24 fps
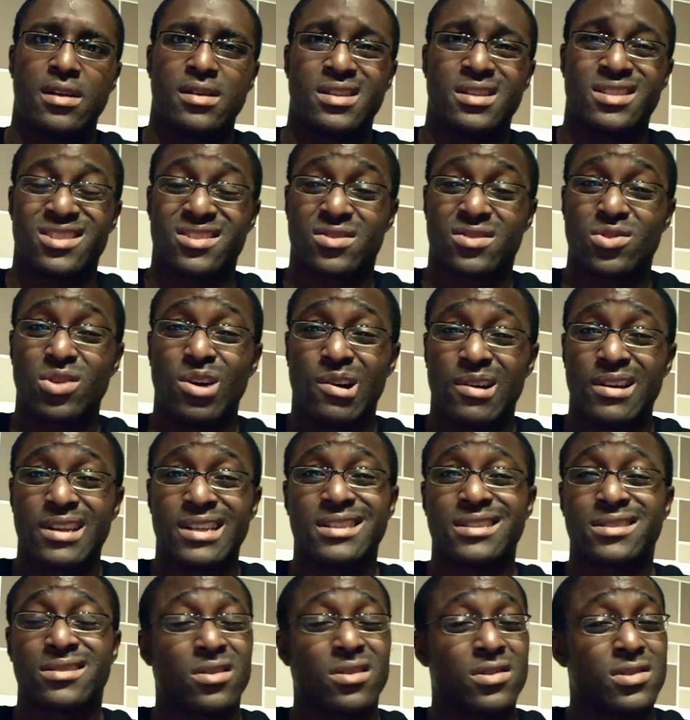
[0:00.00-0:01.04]
He's
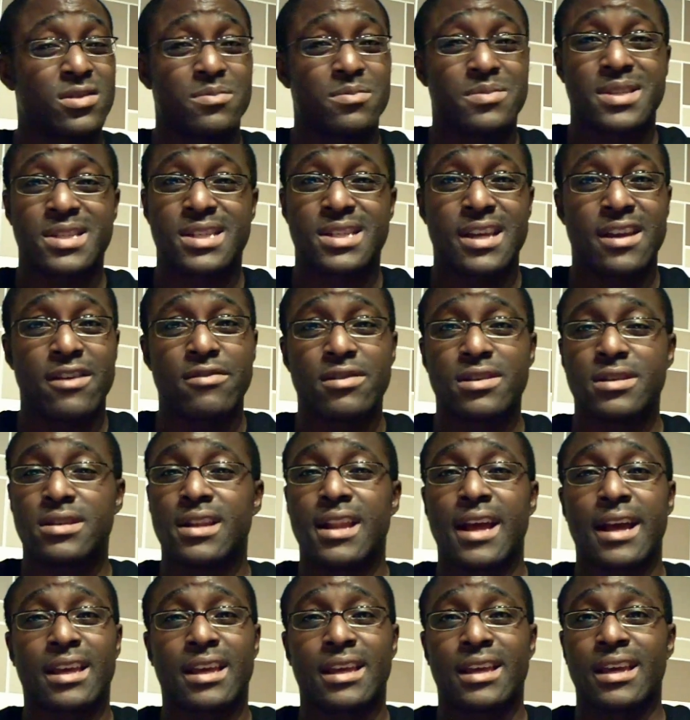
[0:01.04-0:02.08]
got some serious
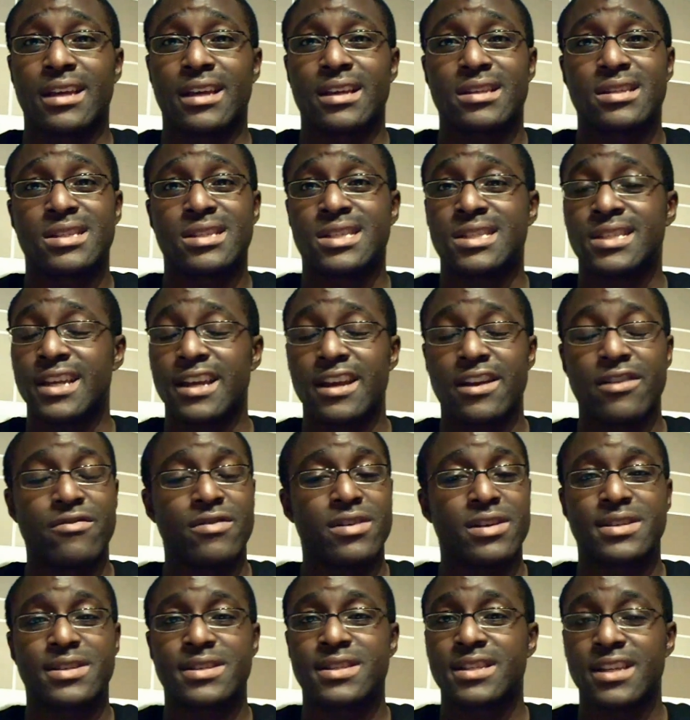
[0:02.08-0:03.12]
leg kicks,
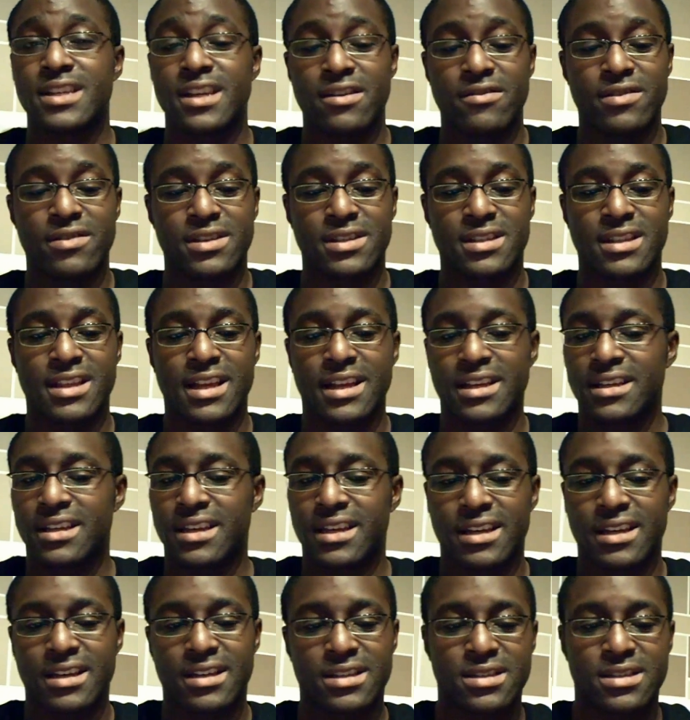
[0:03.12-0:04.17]
serious leg
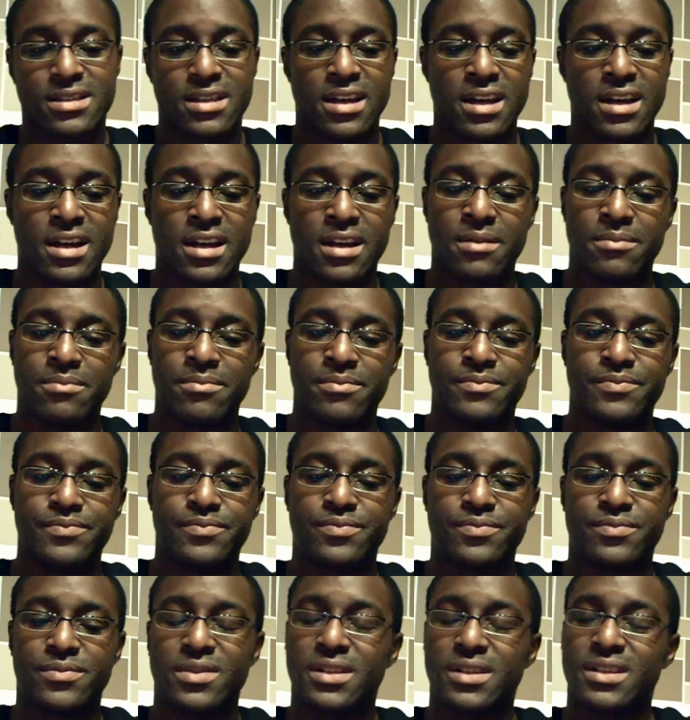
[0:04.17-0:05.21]
kicks.
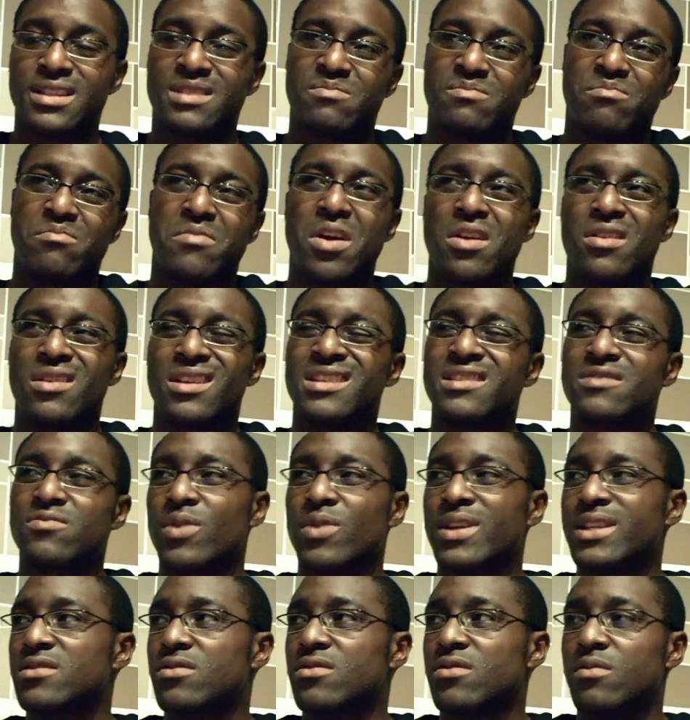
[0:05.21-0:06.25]
His
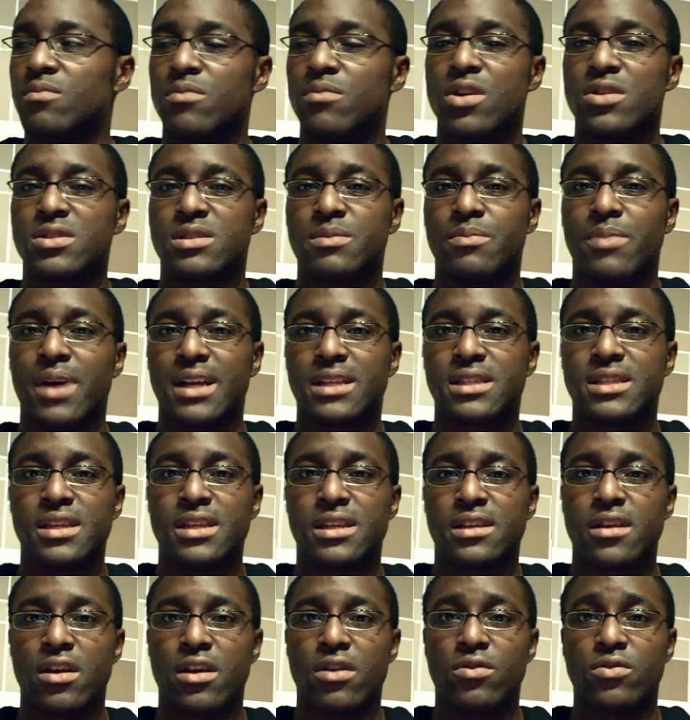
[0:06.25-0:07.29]
wins have come mostly by
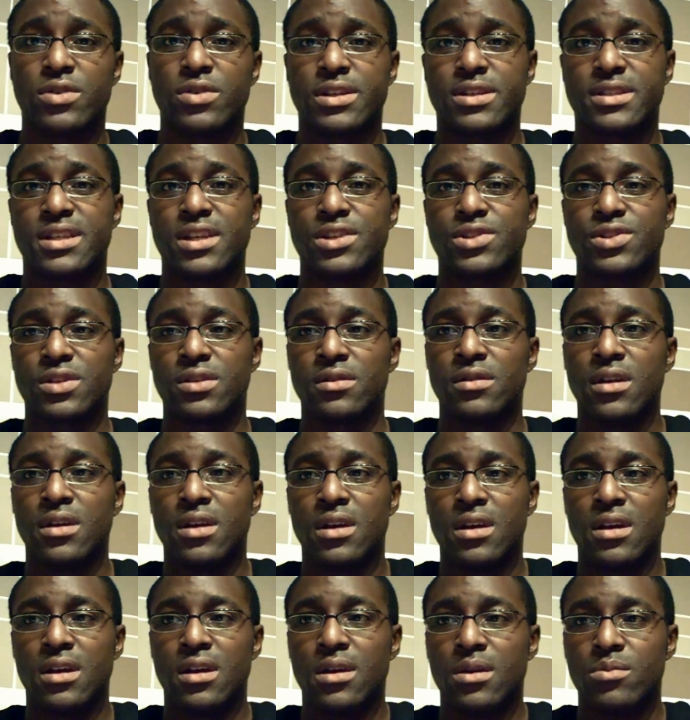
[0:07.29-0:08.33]
TKO or decision,
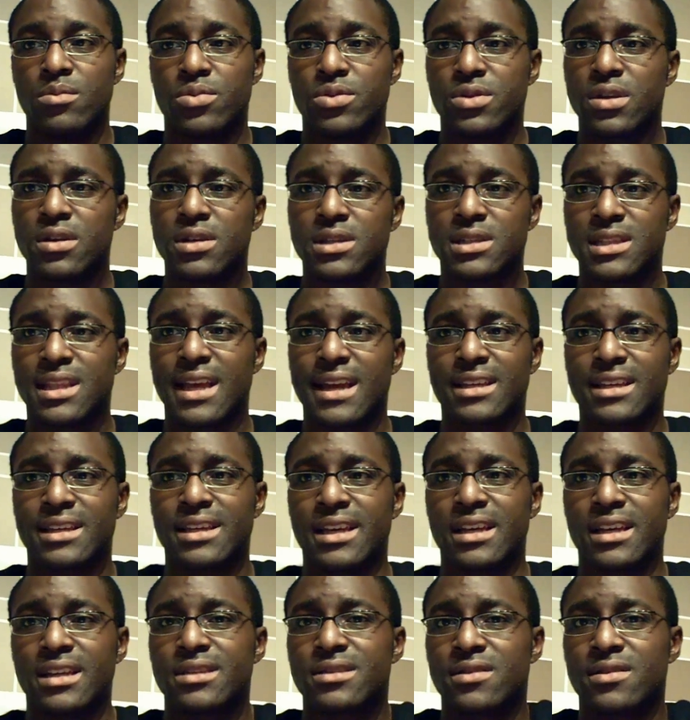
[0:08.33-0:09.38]
but those leg
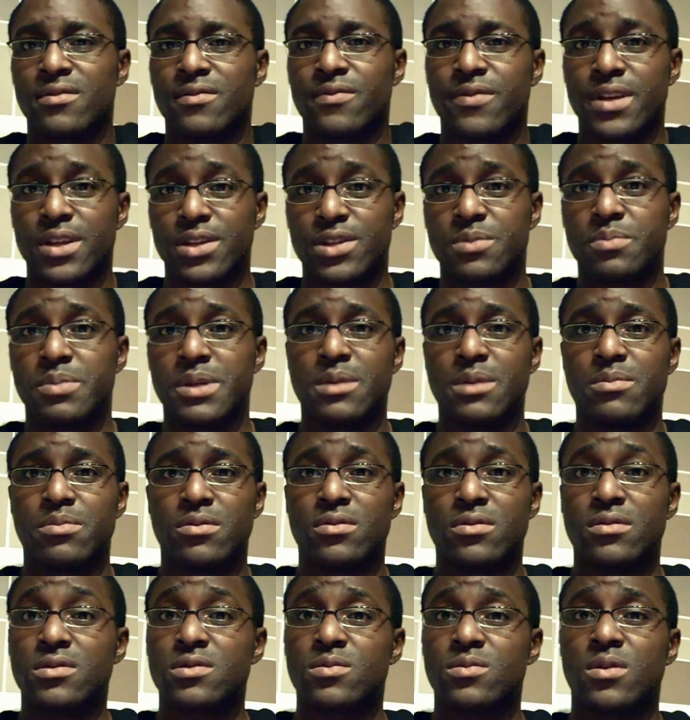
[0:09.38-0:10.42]
kicks can finish
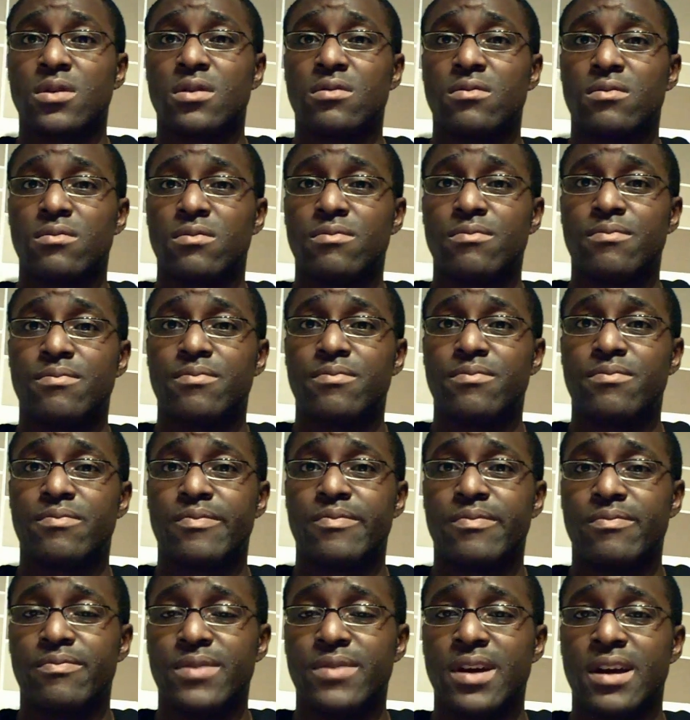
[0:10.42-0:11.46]
people as well.
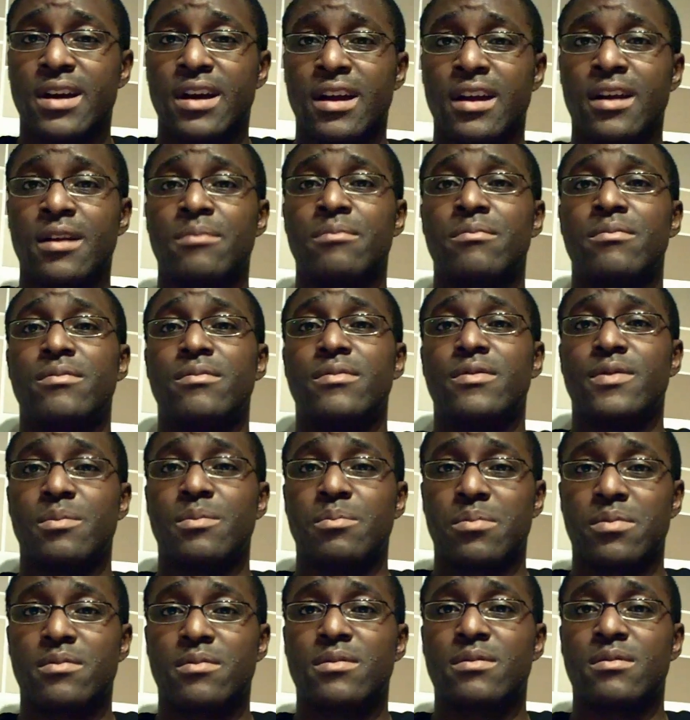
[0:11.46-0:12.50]
If you
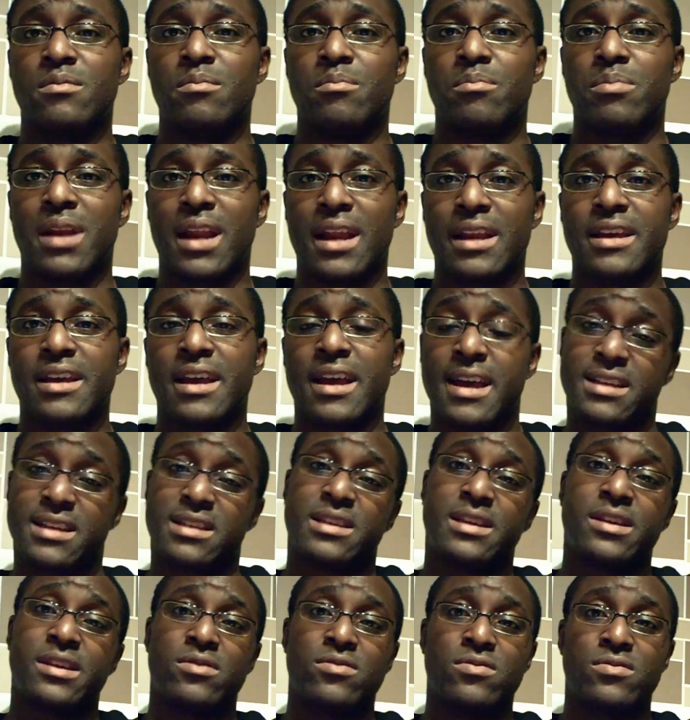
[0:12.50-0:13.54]
can plant a head
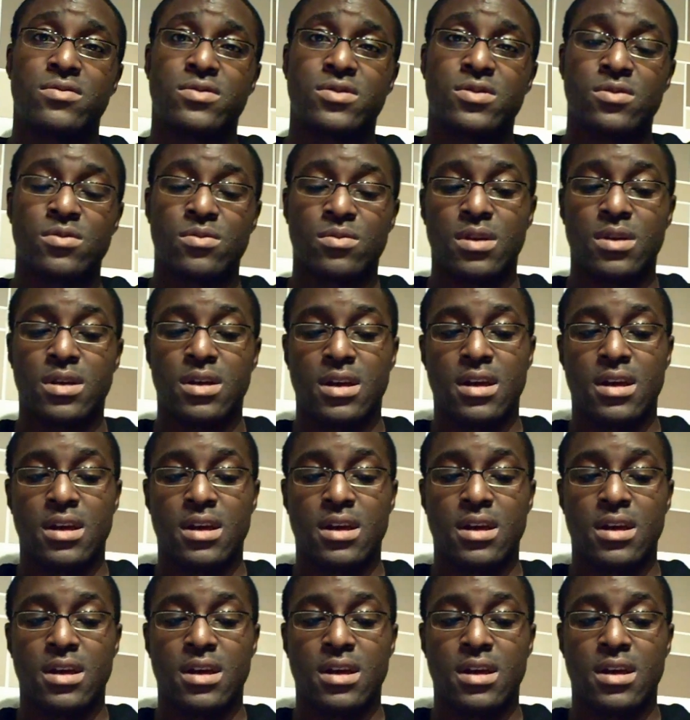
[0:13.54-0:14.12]
kick or two.